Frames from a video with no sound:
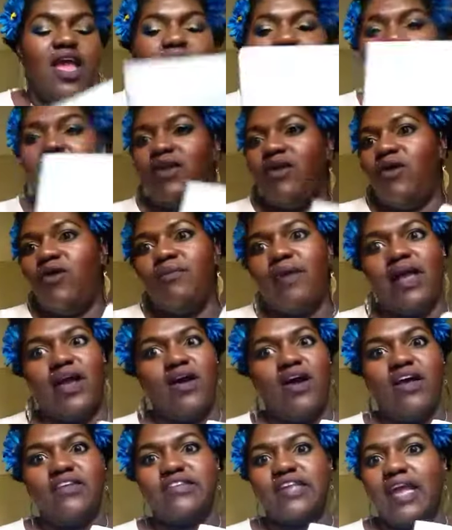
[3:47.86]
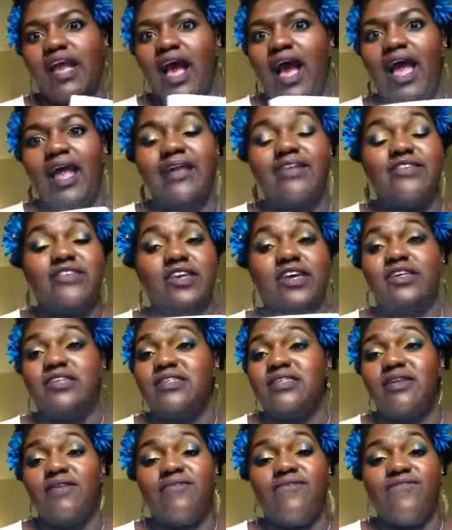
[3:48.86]
And oh my gosh, like I
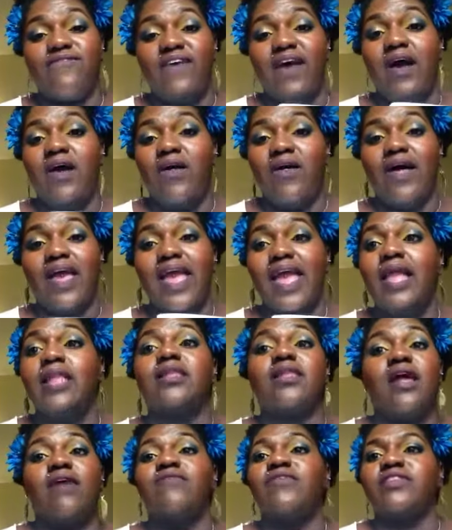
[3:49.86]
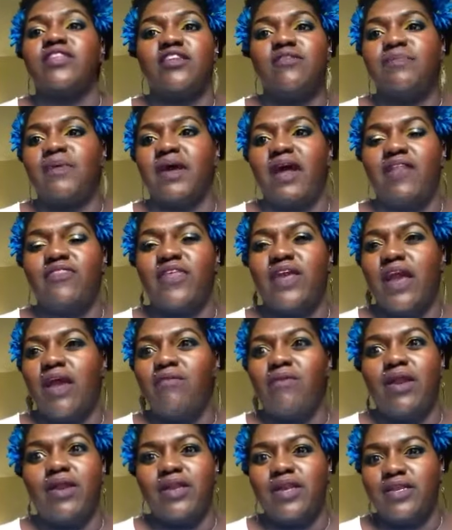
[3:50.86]
just fell in love with this book. I think I
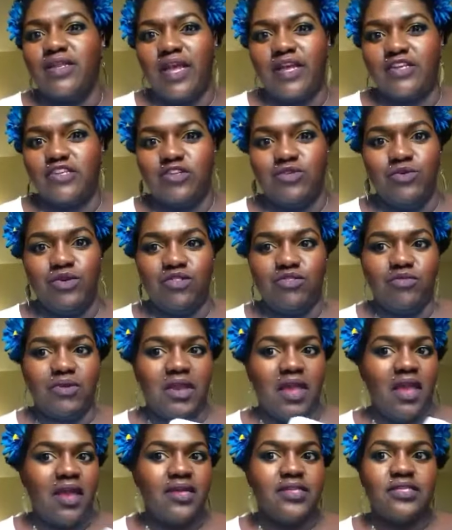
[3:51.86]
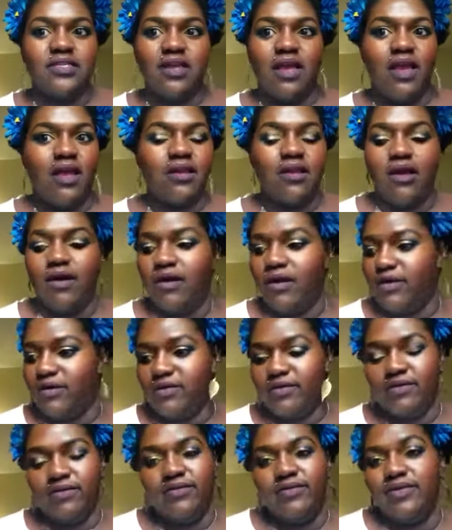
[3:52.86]
read it in like 2 or 3 days, and
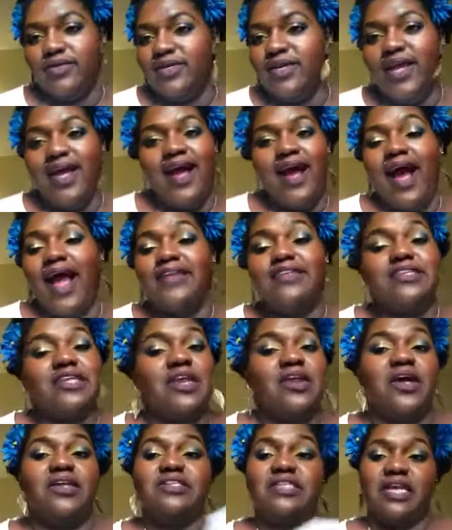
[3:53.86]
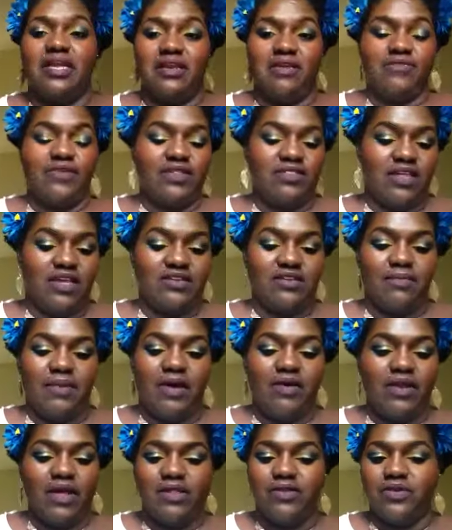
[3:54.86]
I just cannot say enough good things
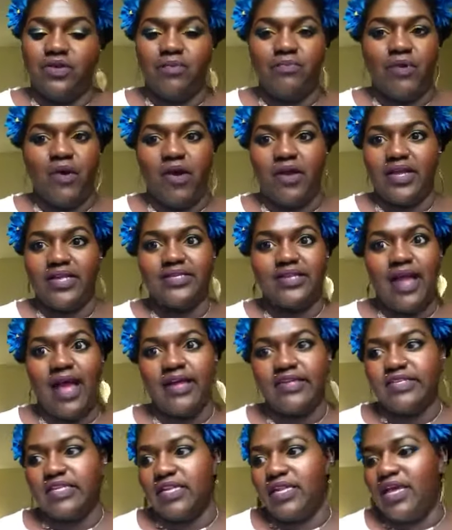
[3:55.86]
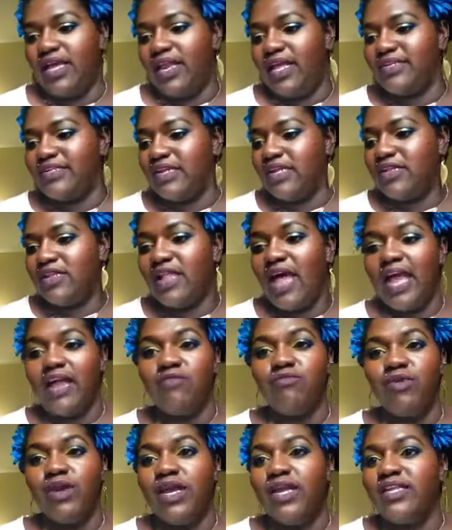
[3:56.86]
about Eleanor and Park. It's excellent. It's a
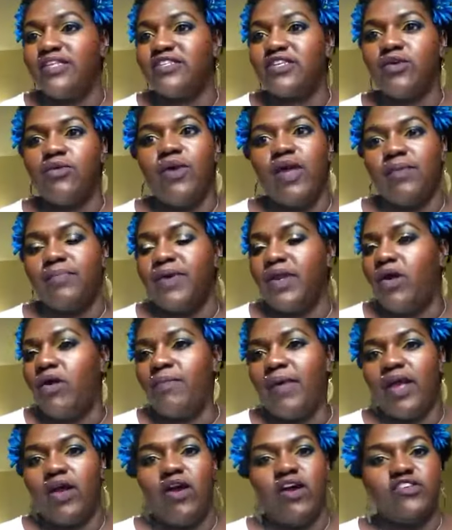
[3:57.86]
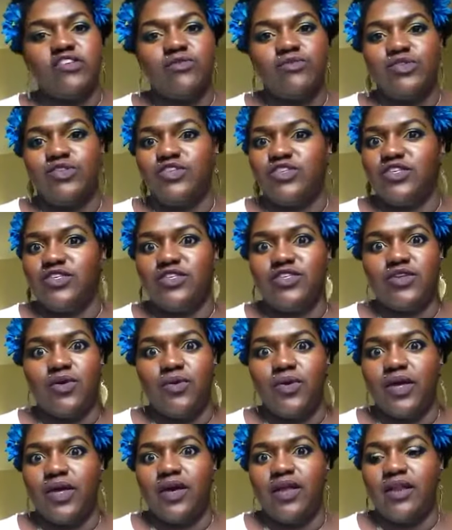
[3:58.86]
light read, it's quick, but oh my gosh, it was just
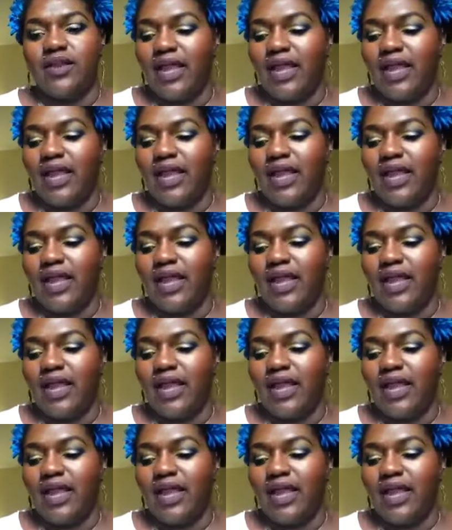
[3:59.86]
so good.